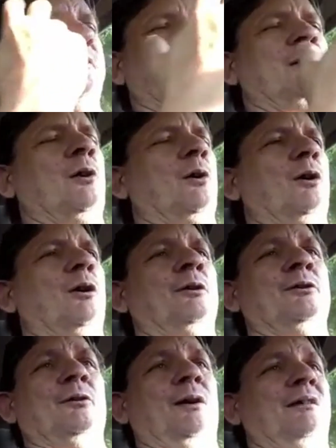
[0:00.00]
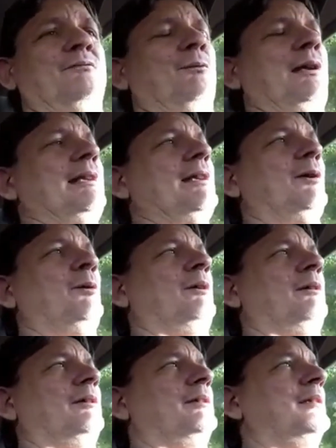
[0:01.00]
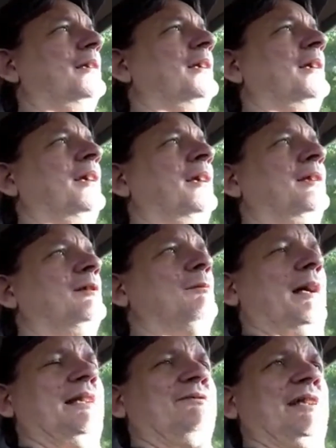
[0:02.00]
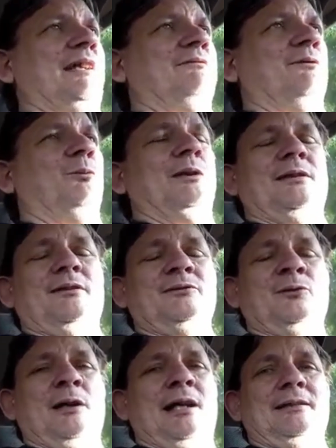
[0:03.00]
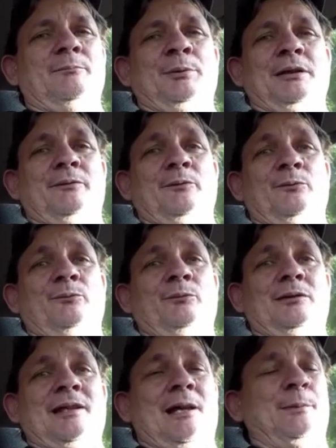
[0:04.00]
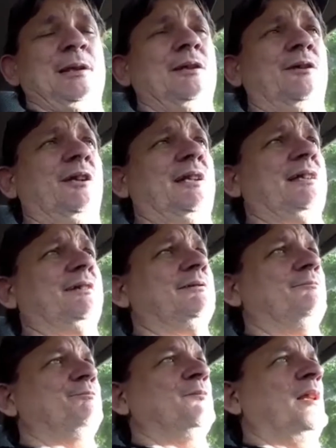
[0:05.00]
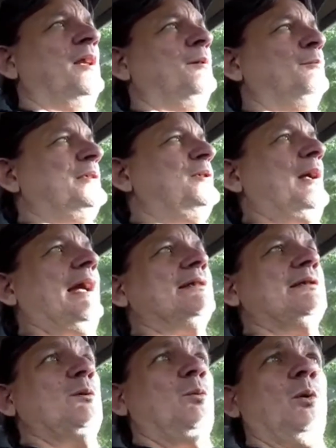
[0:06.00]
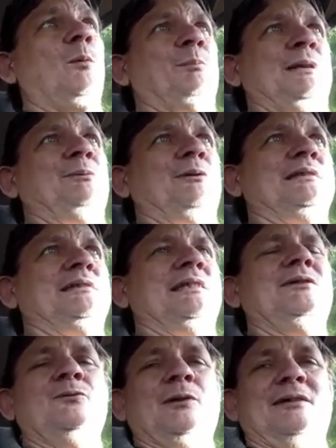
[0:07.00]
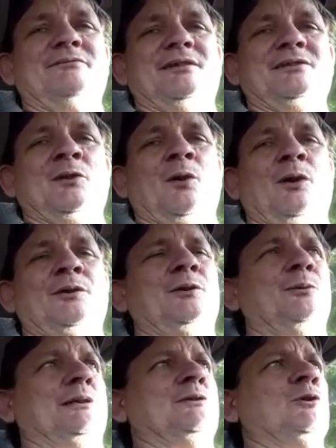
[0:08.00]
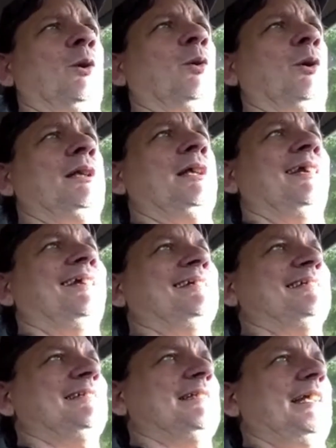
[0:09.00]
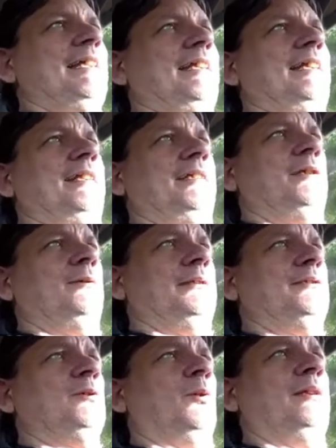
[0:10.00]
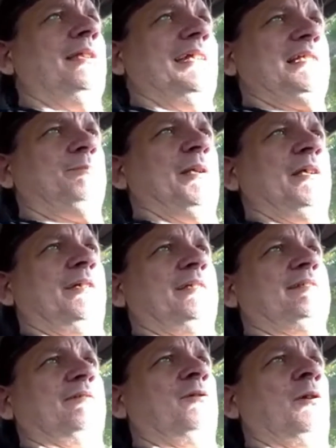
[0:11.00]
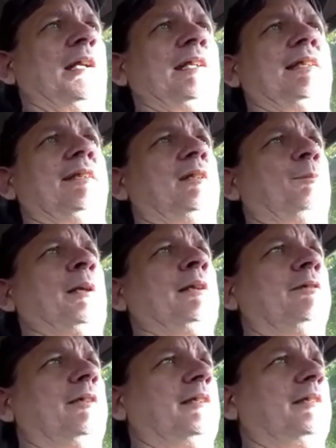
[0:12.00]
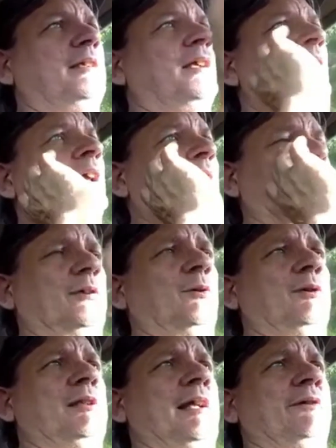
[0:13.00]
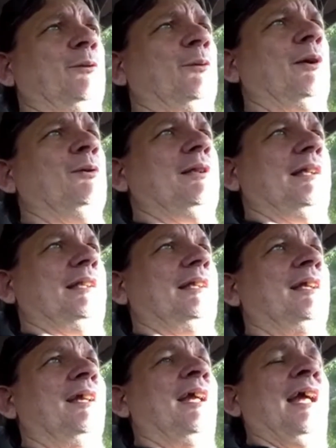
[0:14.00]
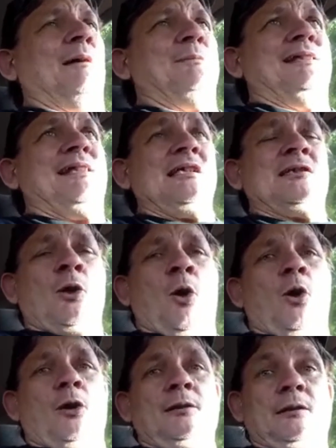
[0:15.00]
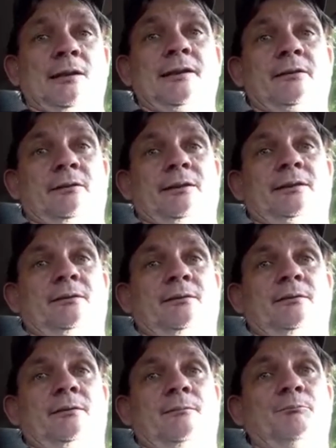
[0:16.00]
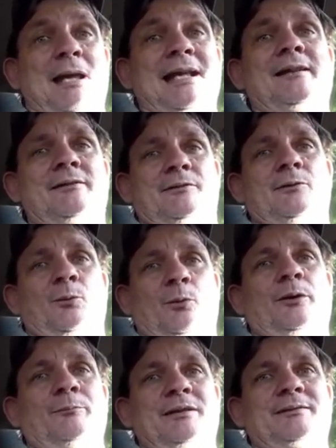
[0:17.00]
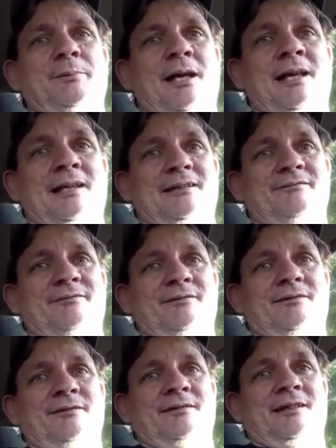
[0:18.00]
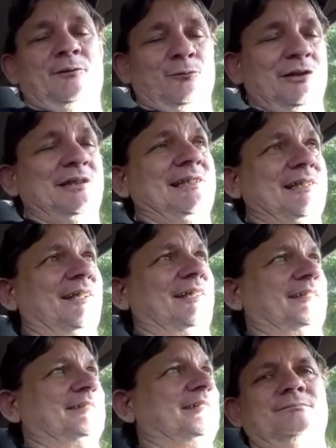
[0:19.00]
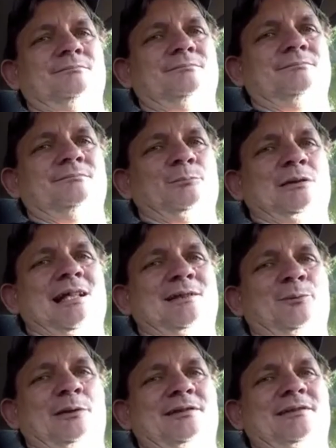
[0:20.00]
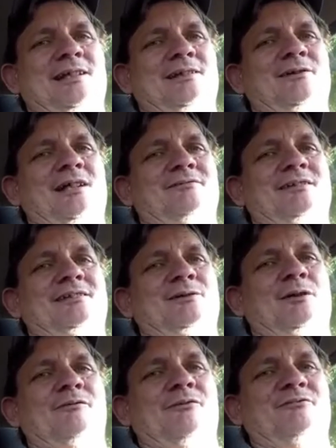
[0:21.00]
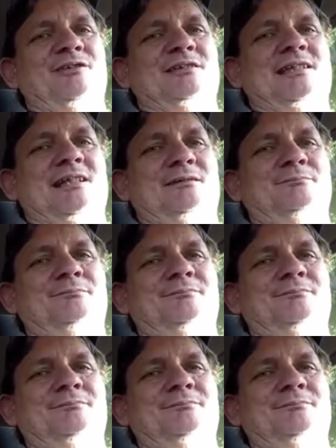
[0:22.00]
of the car, you don't have the radio on, you might even have the windows cracked depending on what time of year it is. But you actually want people to see you driving this car. You enjoy sitting in it, you enjoy the experience of cranking it up, hearing it, and going down the road in it. I mean, this car literally makes you want to misbehave. It really does. But that's what it's like driving this car for the first time.